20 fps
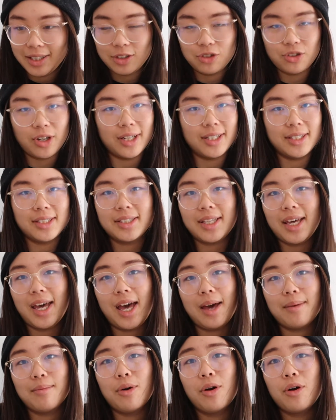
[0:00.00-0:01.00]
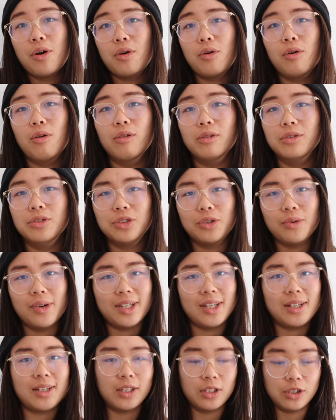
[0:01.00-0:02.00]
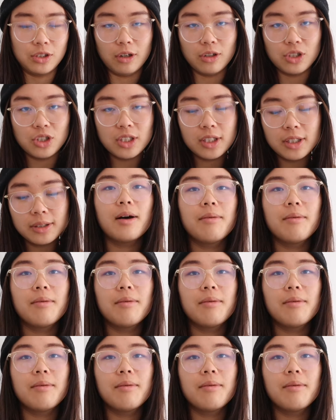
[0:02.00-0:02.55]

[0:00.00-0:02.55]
trying to scam or do anything dodgy.